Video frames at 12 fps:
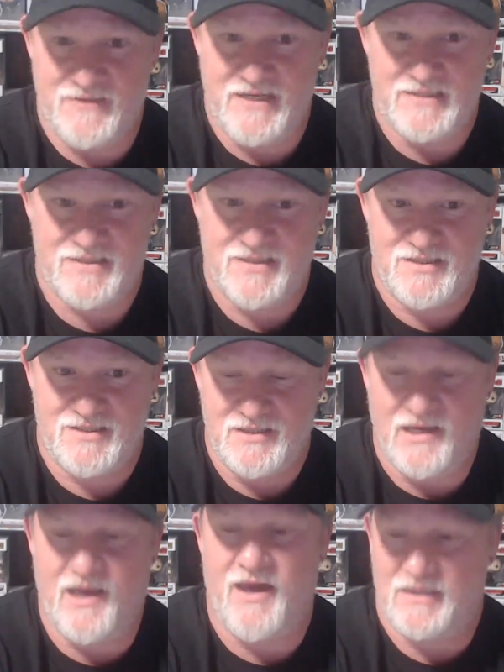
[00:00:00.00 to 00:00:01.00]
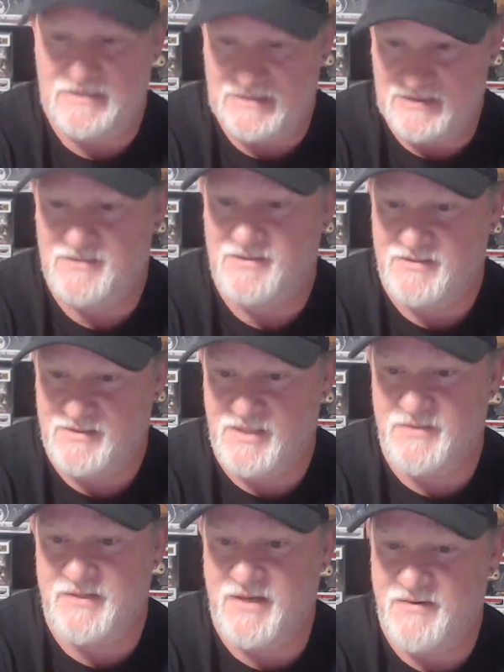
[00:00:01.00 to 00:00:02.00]
Rest. Yeah.
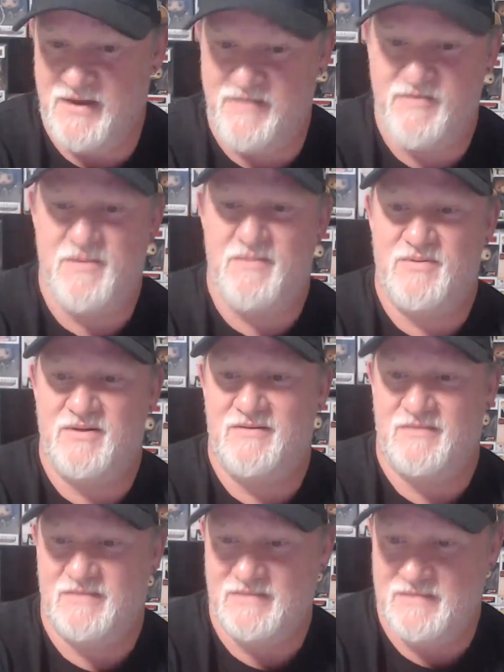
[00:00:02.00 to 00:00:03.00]
There we go. I remembered.